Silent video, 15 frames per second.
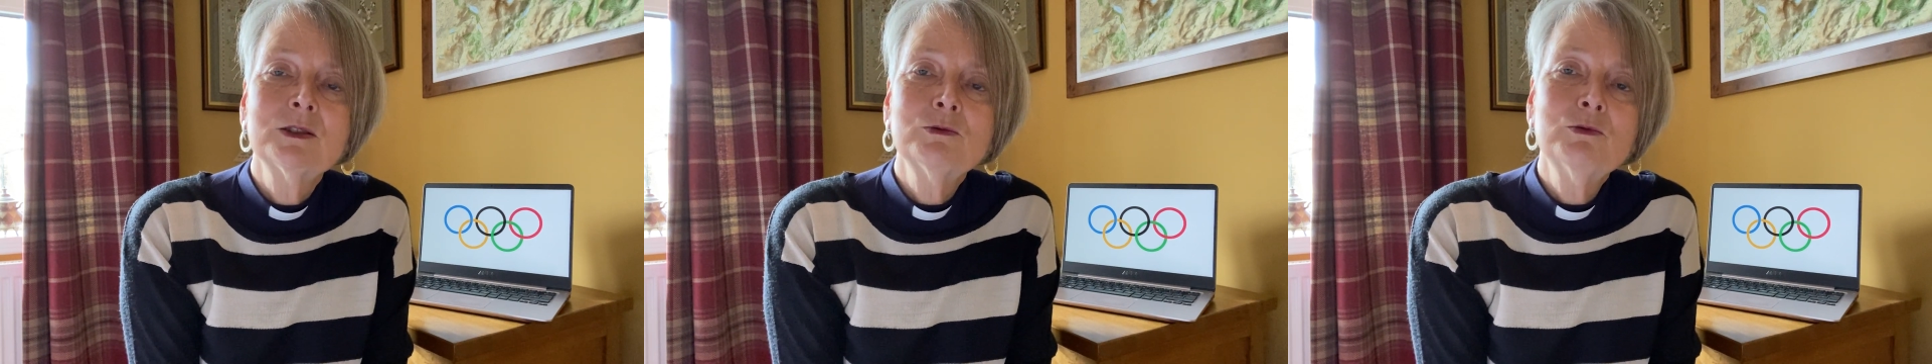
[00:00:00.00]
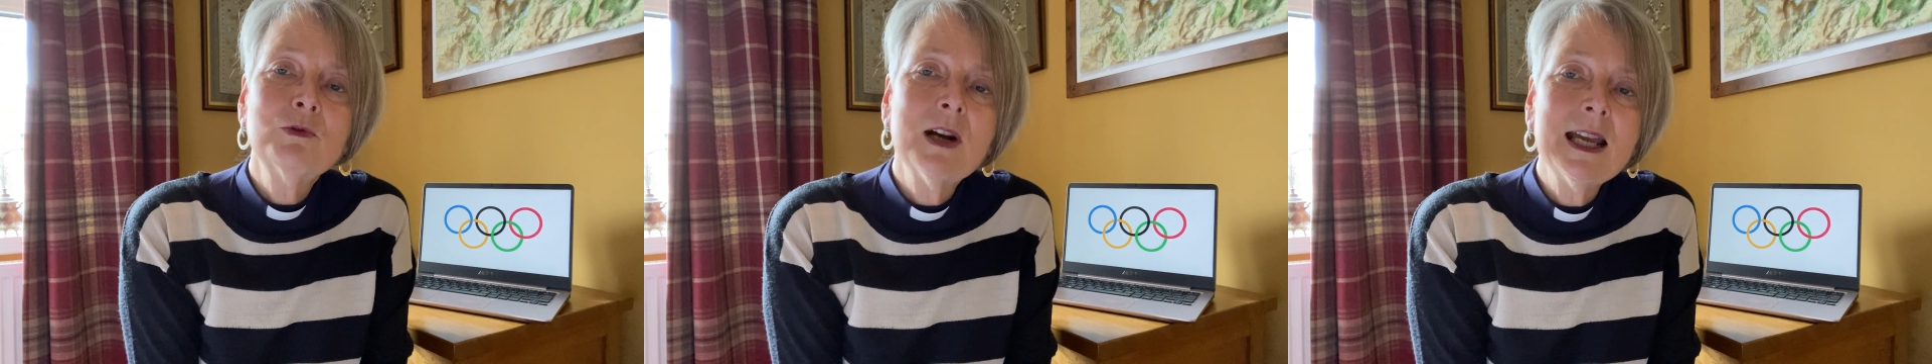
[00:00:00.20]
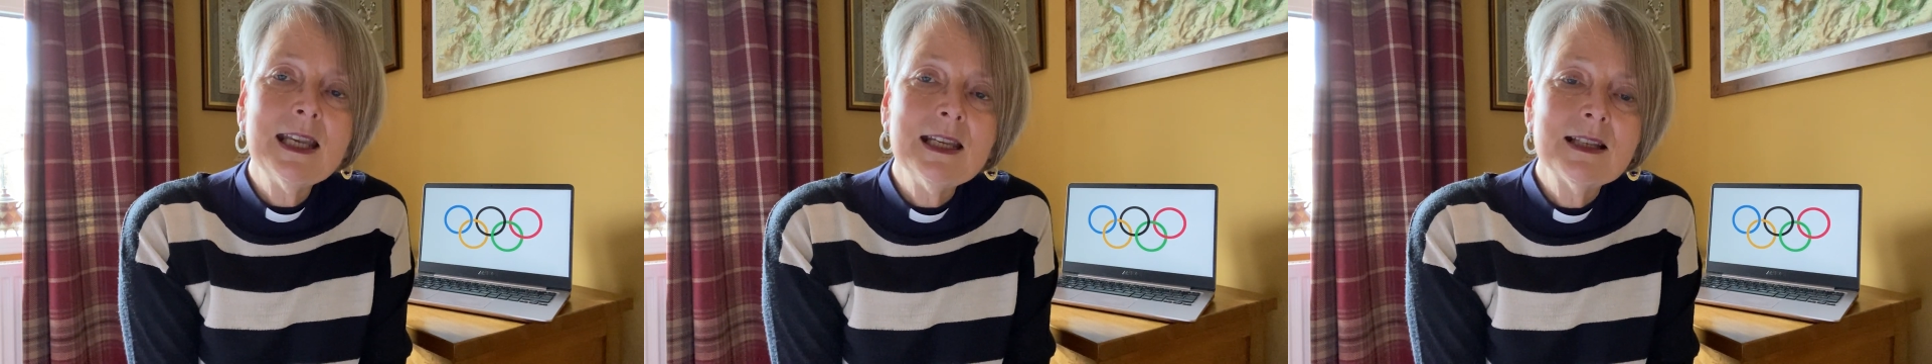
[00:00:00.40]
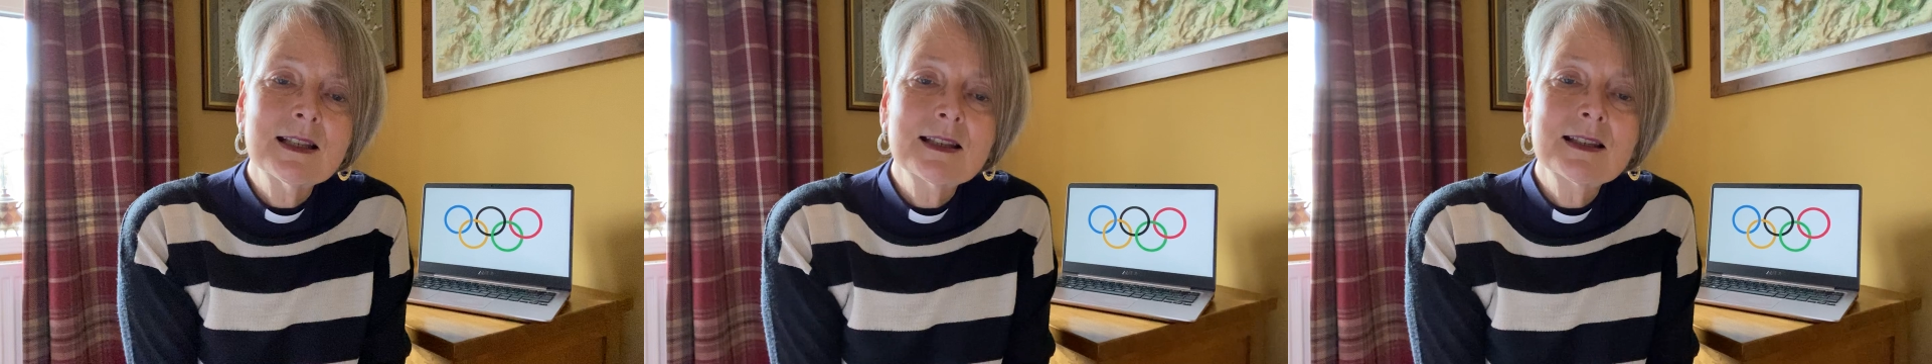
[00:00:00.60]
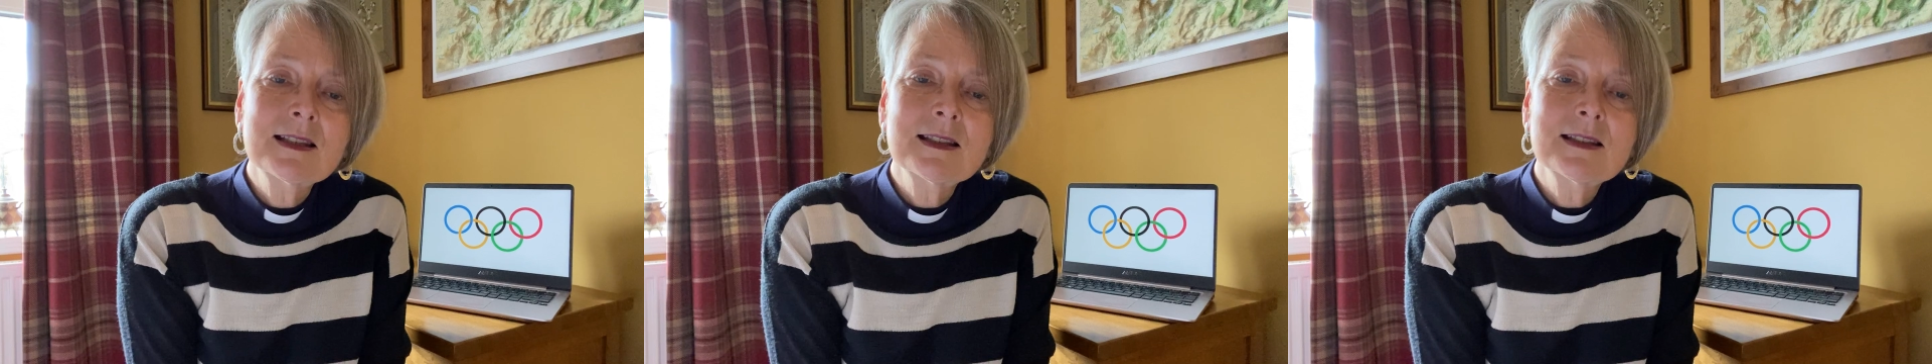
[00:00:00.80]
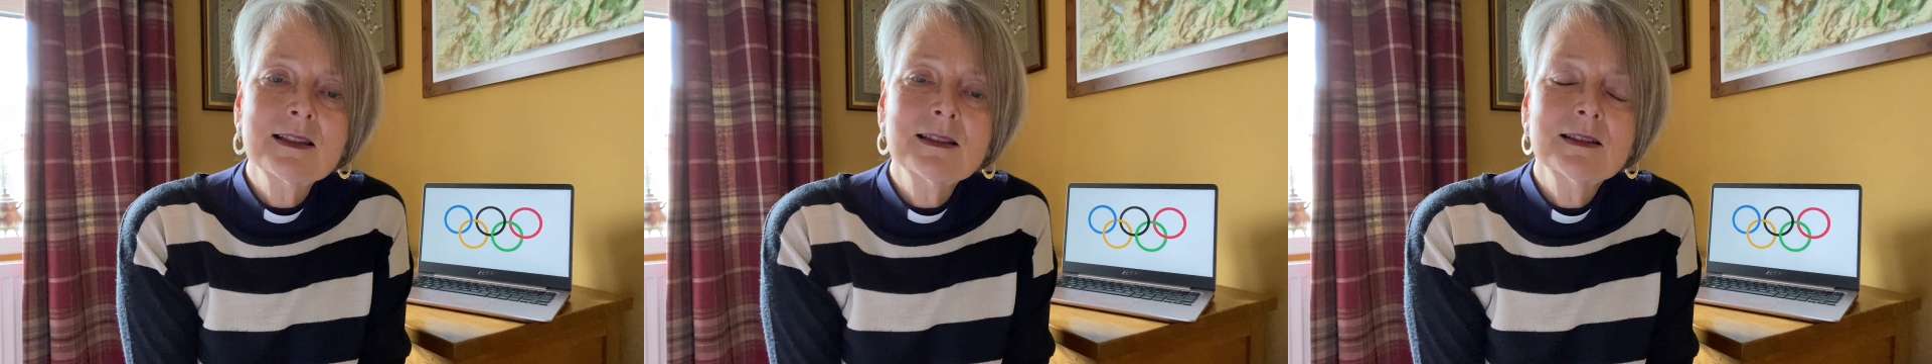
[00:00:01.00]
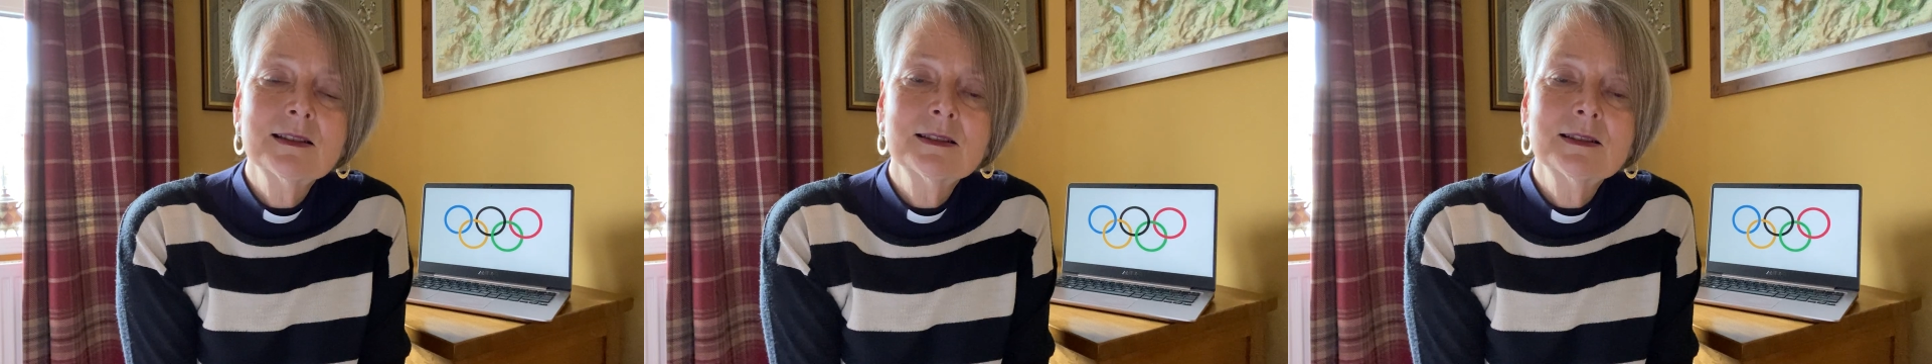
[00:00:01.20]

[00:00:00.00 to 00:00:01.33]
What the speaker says: race,